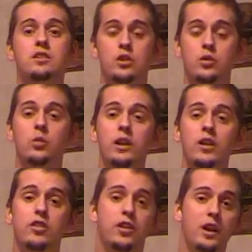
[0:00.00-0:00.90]
You really
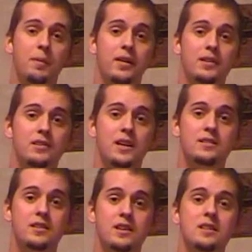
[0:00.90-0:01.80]
think about these kinds
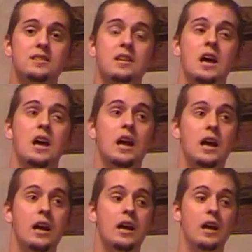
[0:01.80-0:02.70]
of things?
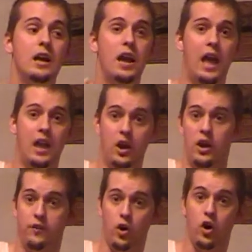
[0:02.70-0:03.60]
And
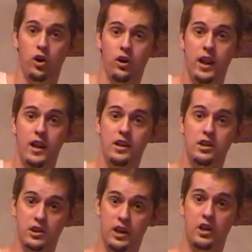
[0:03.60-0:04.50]
if a hurricane,
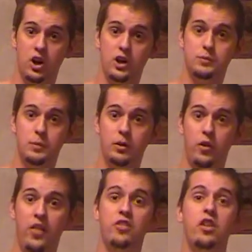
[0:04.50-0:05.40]
it can cause people to do
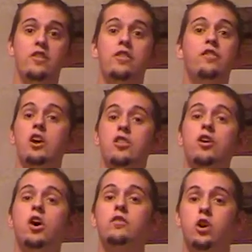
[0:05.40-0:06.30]
that. The very
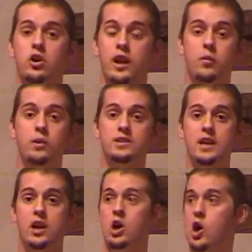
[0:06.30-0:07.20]
thought of a hurricane. We
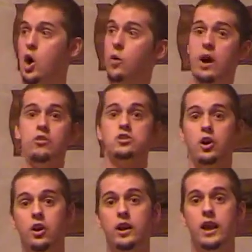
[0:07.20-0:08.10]
say, oh hey, there's a
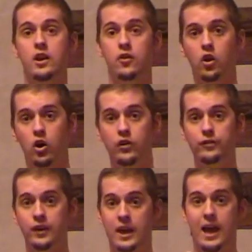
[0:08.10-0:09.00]
hurricane in the
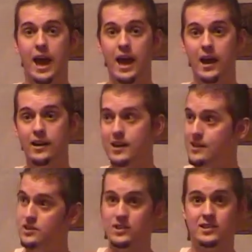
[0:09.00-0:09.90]
Gulf, and
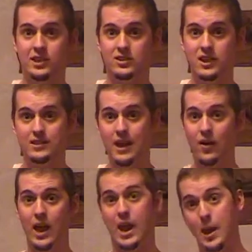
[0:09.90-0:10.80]
it's 6 days
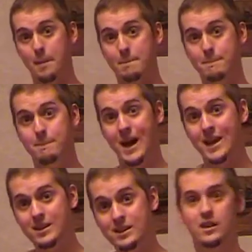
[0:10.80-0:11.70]
out, and it
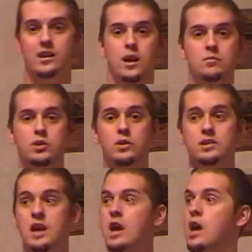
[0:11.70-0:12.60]
might come to
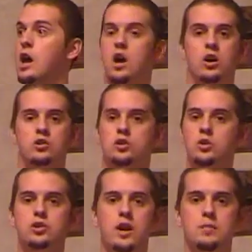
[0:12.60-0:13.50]
us.
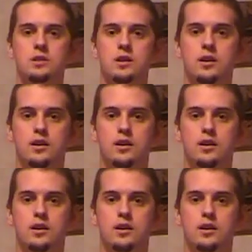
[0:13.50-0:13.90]
Stores are emptied.